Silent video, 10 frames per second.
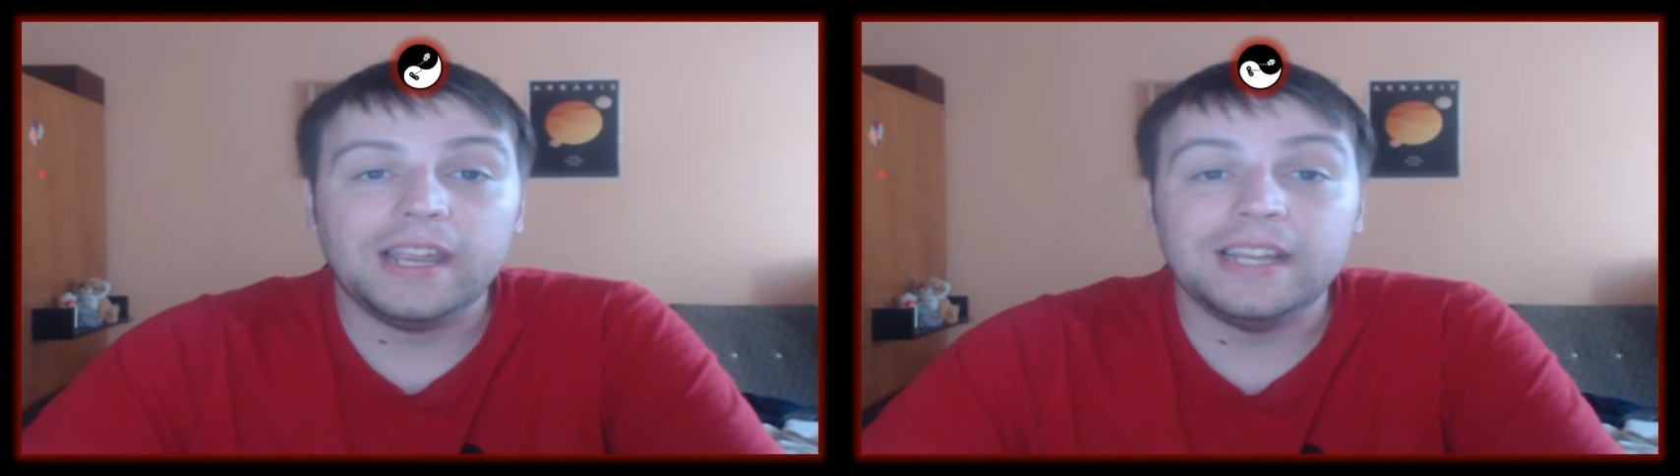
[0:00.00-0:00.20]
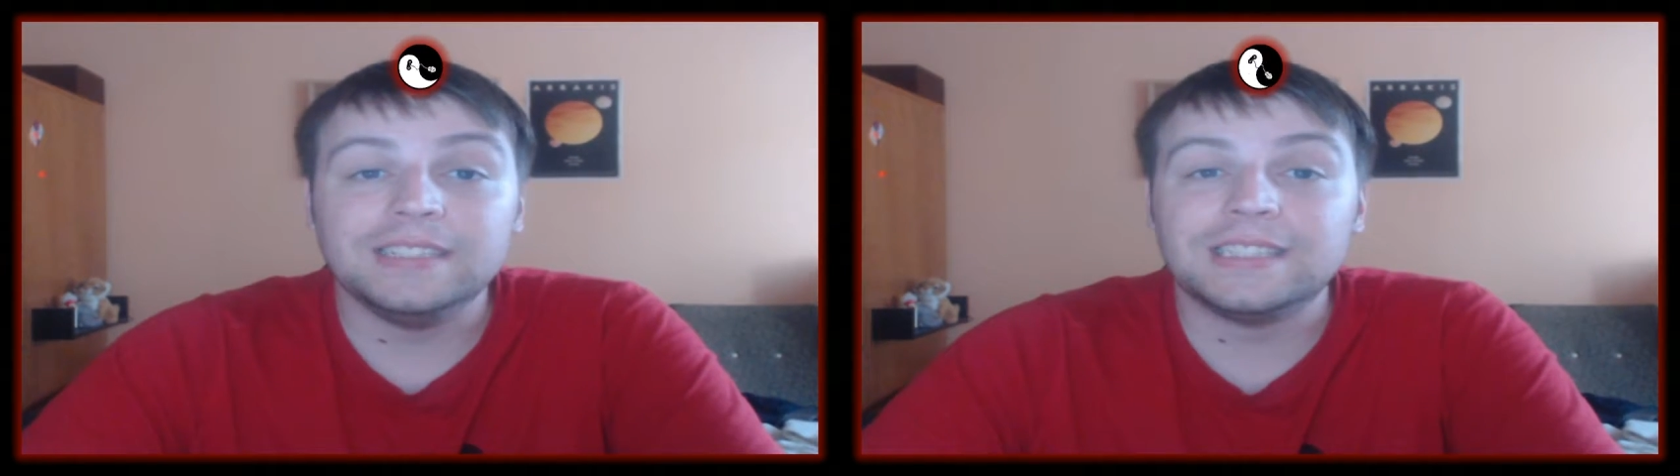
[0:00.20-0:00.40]

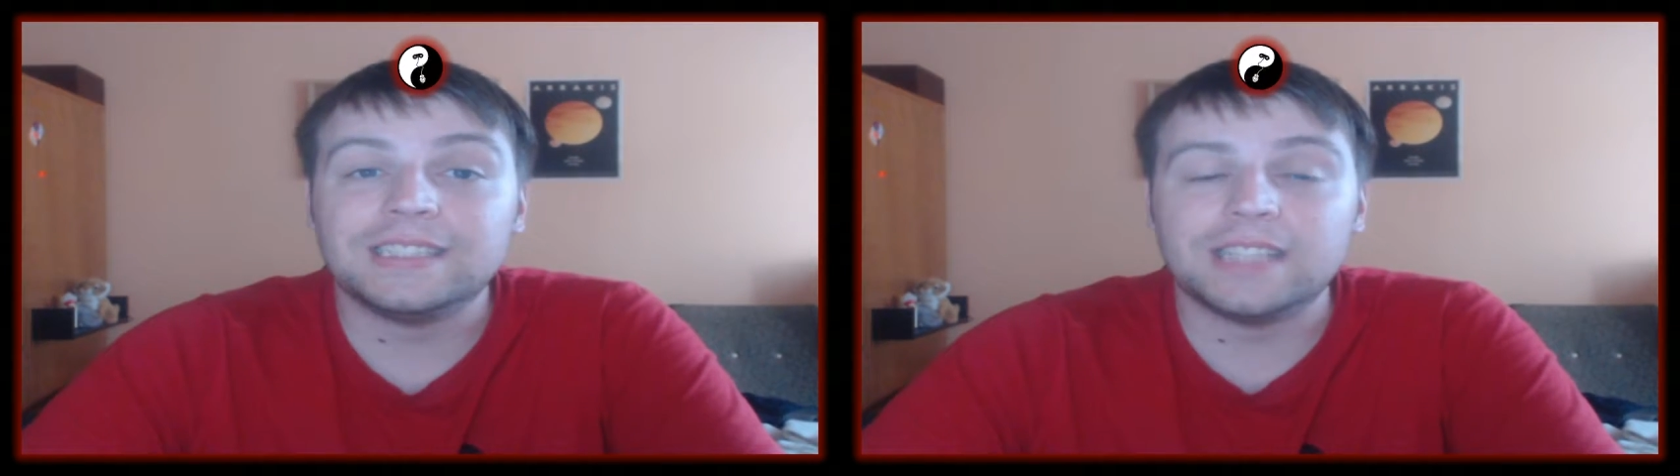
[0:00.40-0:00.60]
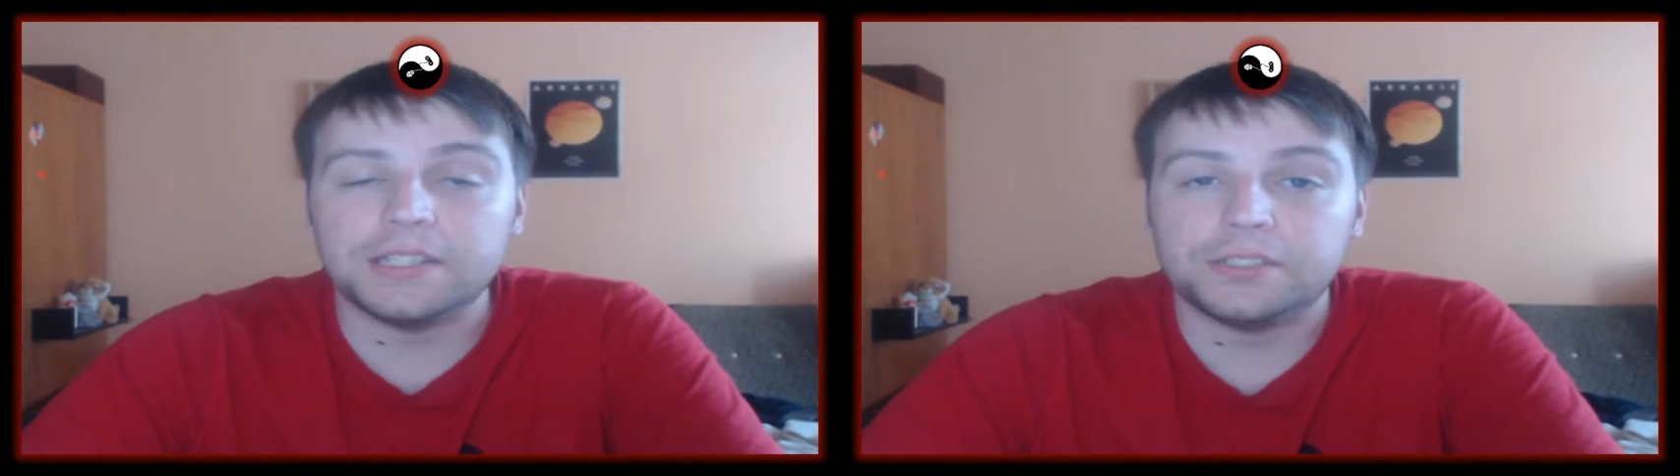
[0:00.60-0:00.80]
in
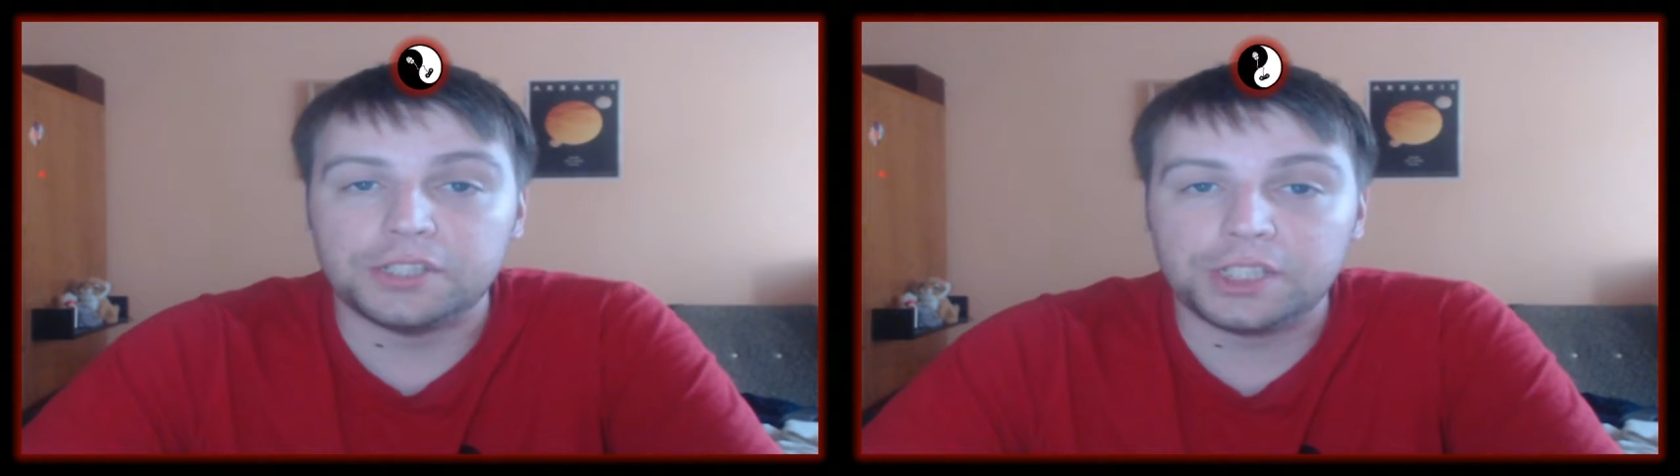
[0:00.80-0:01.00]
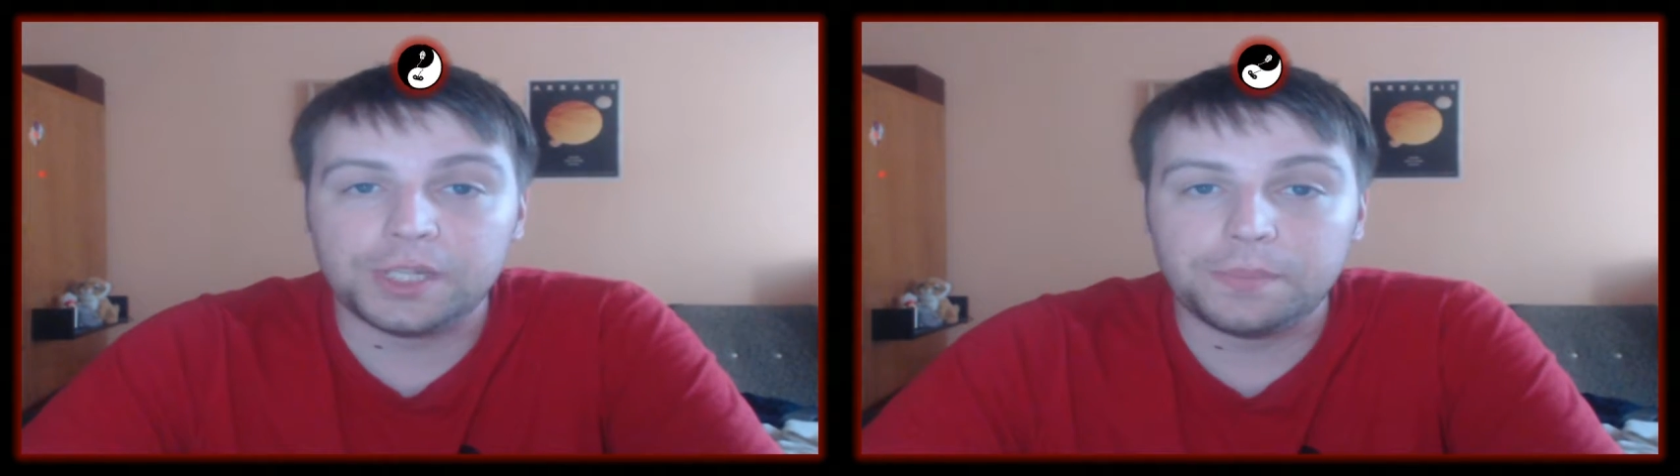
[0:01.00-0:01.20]

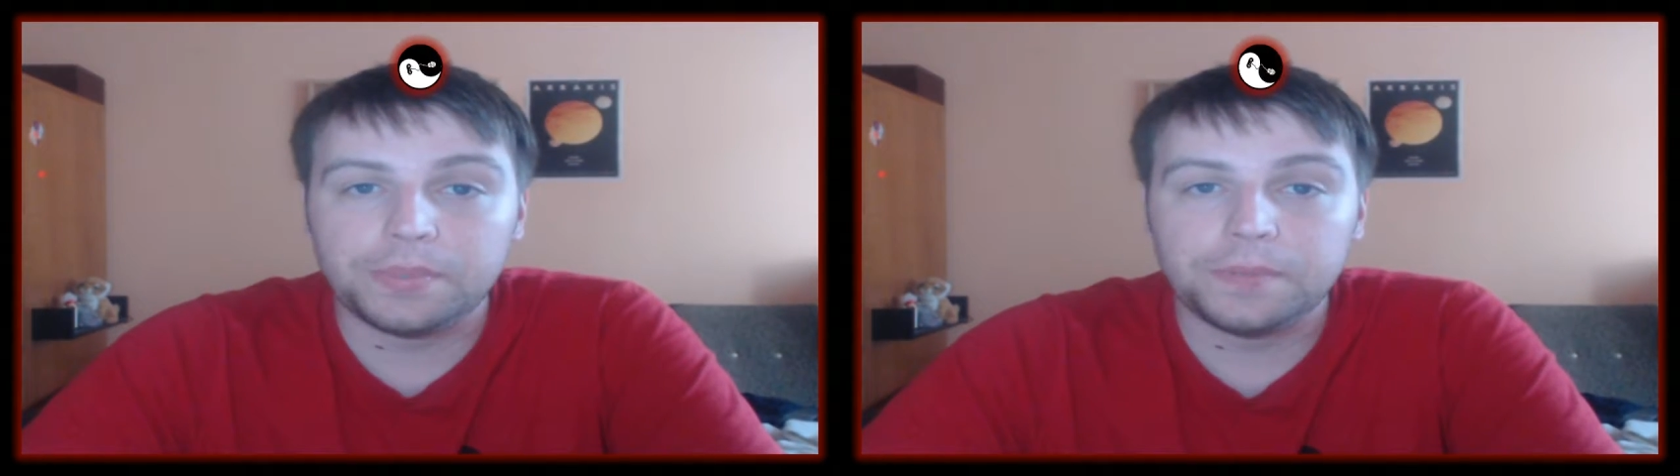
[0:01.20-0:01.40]
censorship.